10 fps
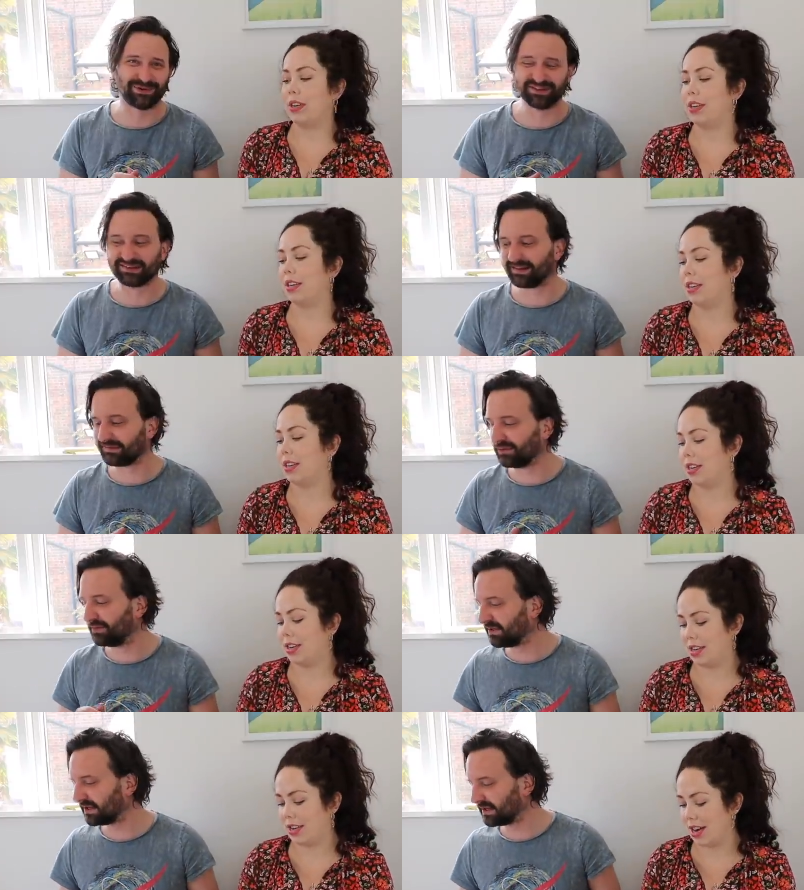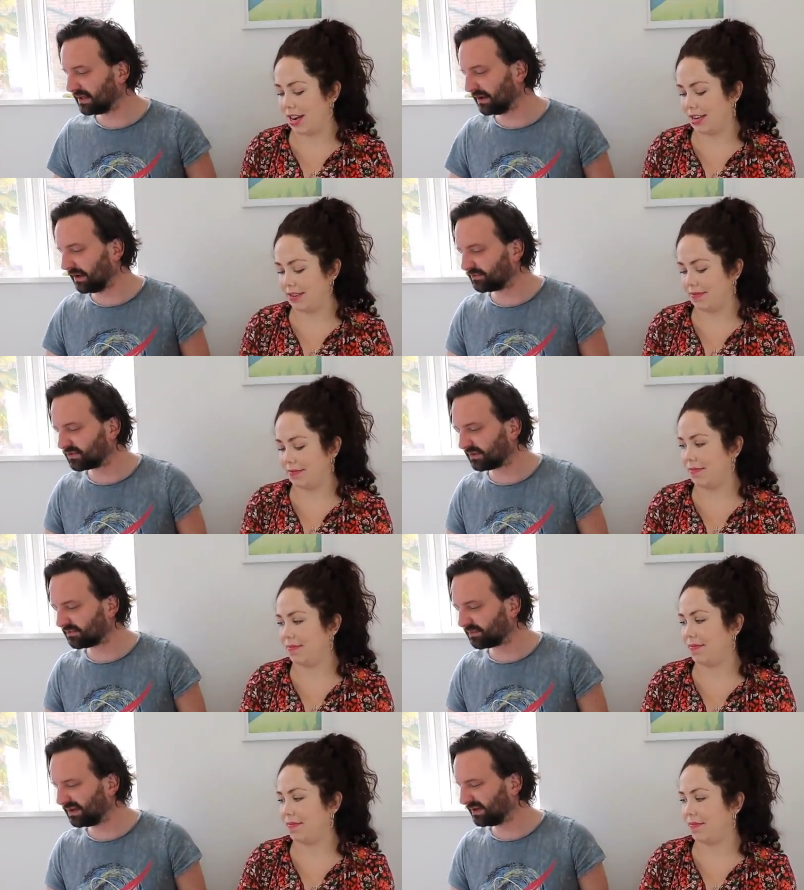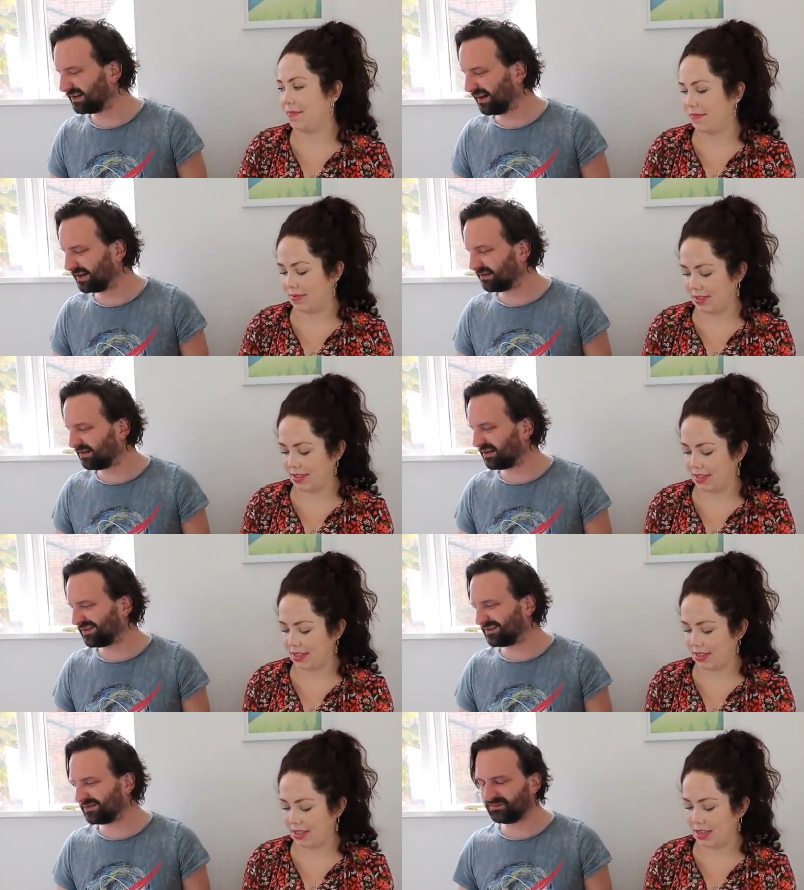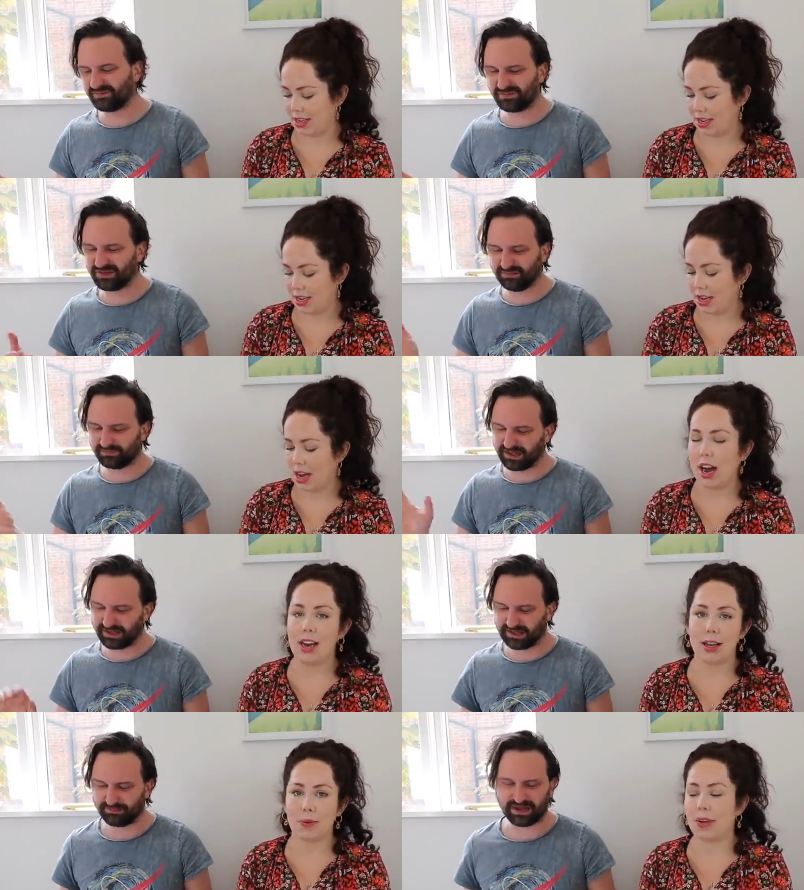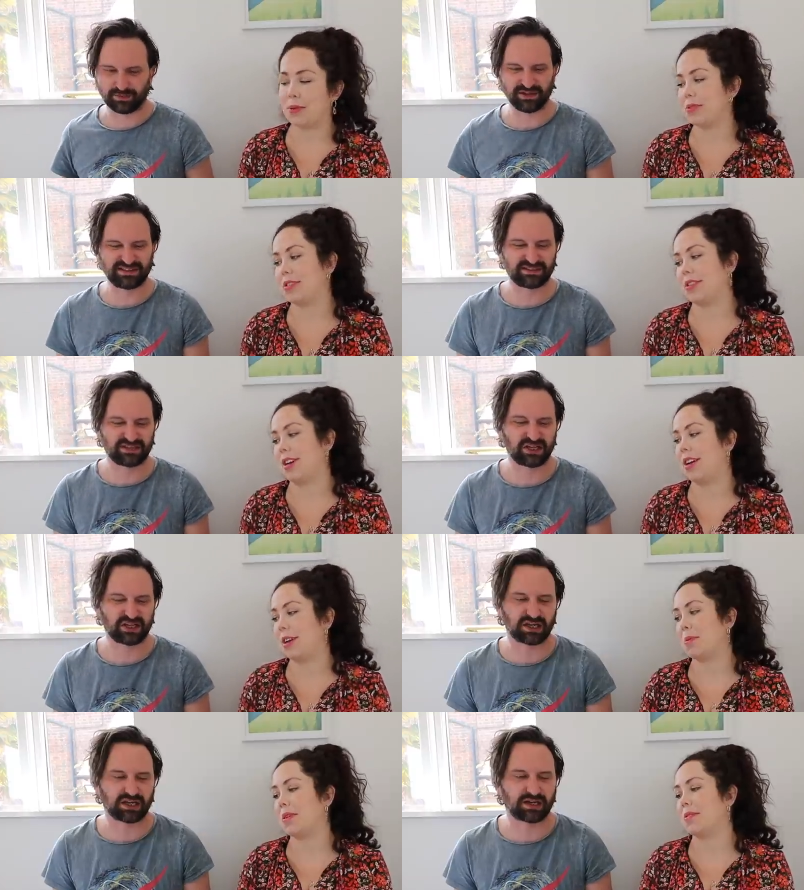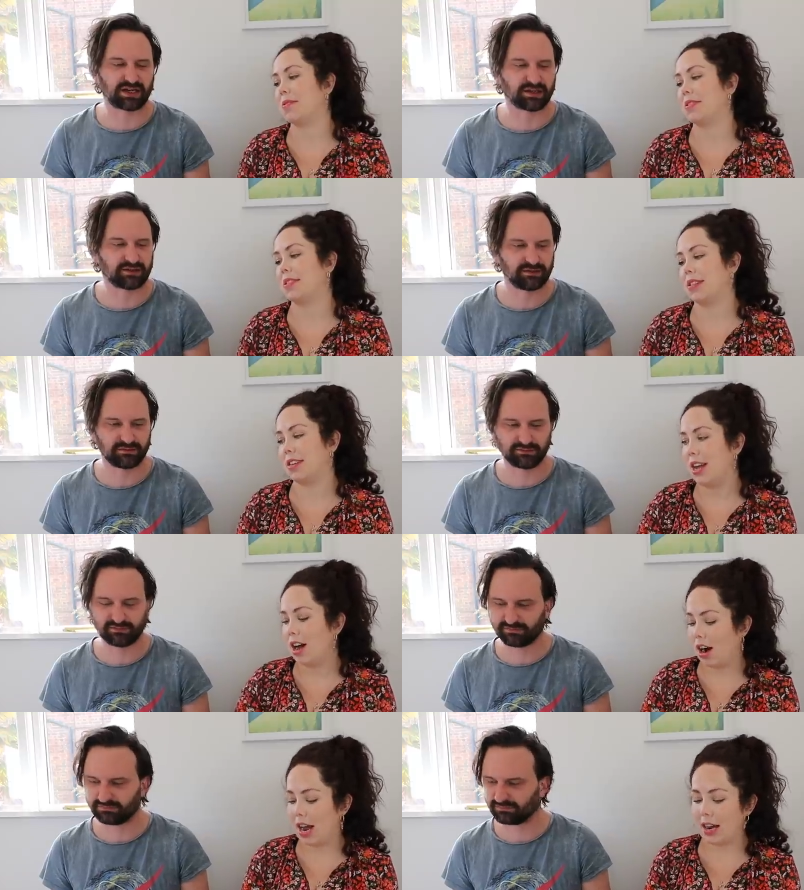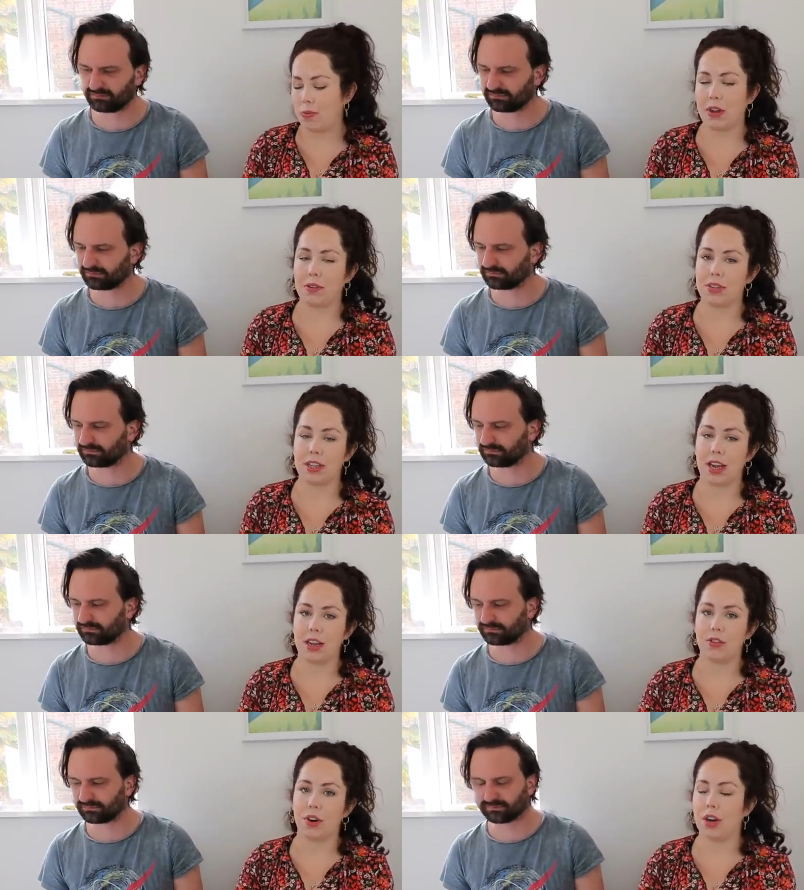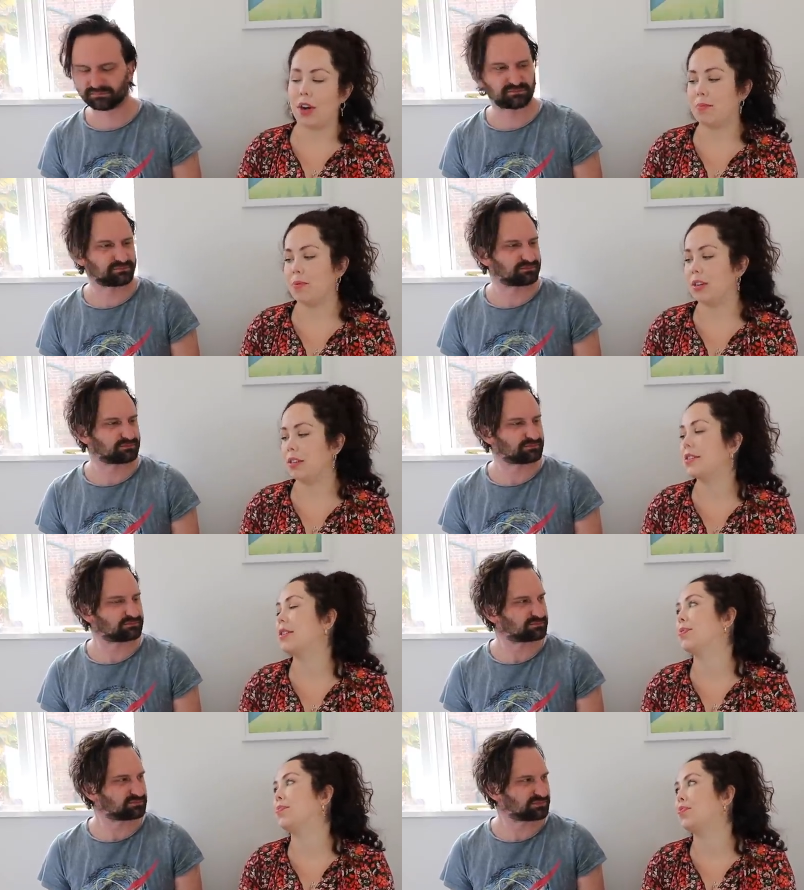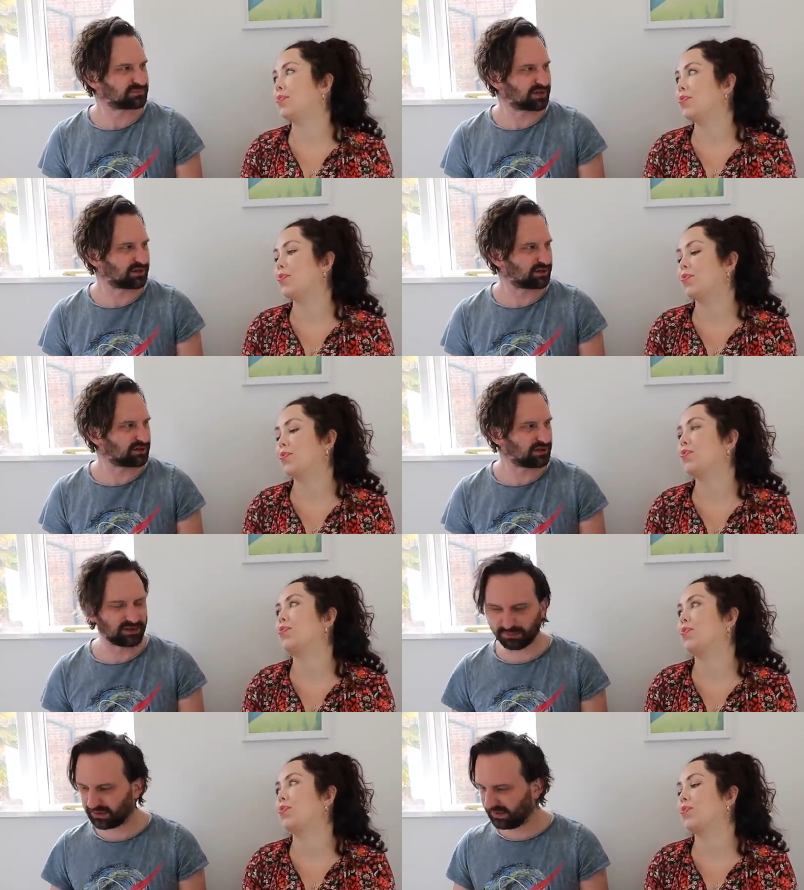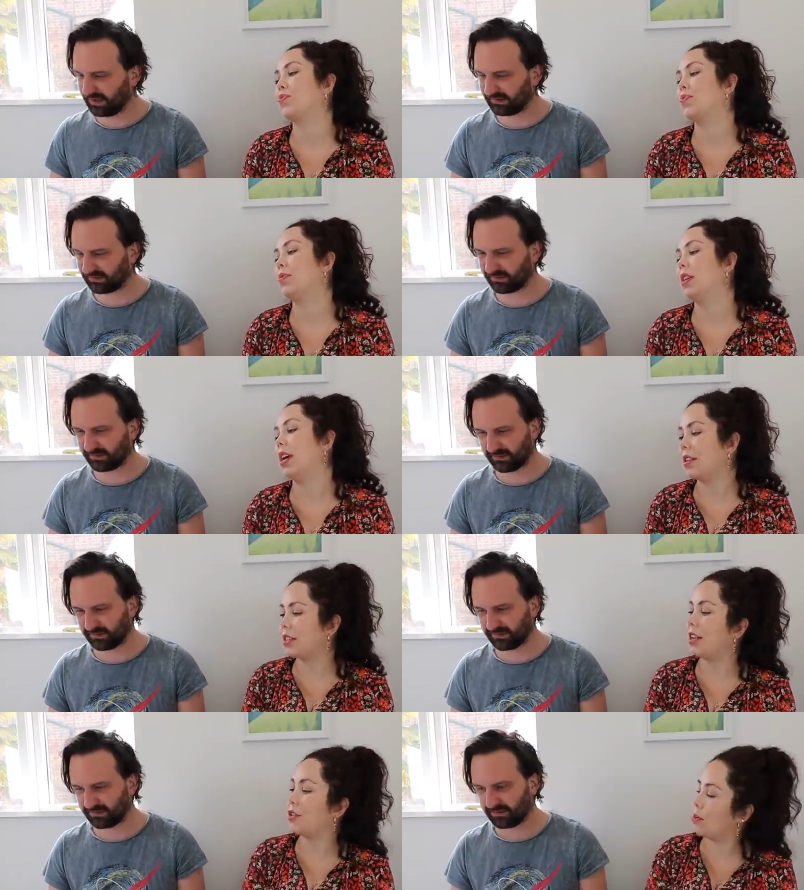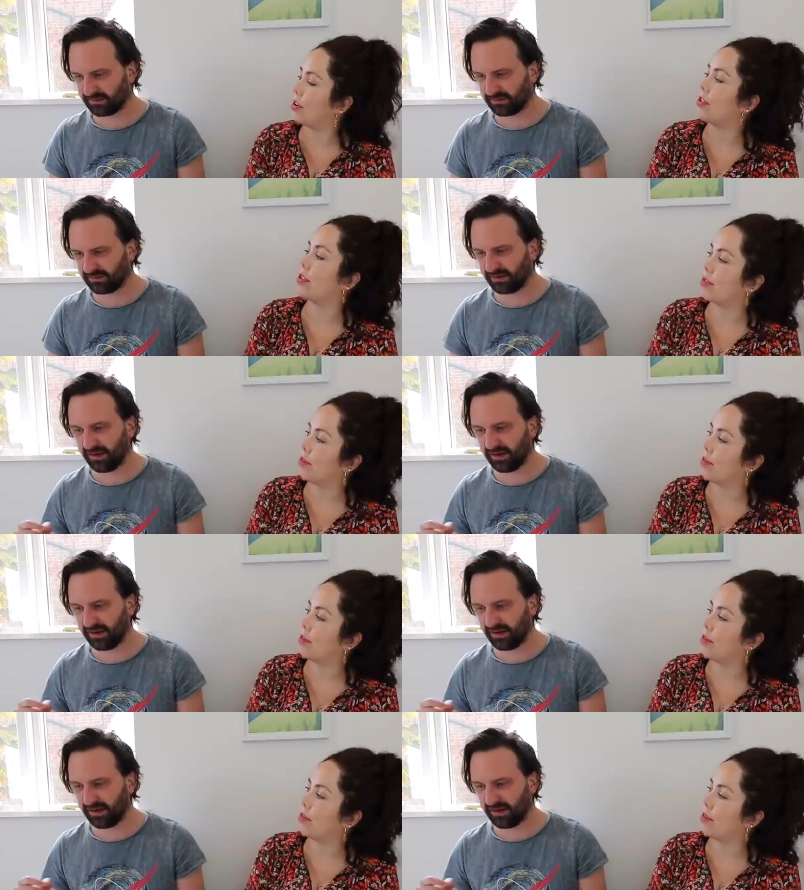Speaker 1: points at this point, but no. you know, just but like, just make I like it begin Wiggles. with.
Speaker 2: I like Wiggles. I had a Wiggles the cake growing up once.
Speaker 1: You had one of these?
Speaker 2: Yeah, Sainsbury's.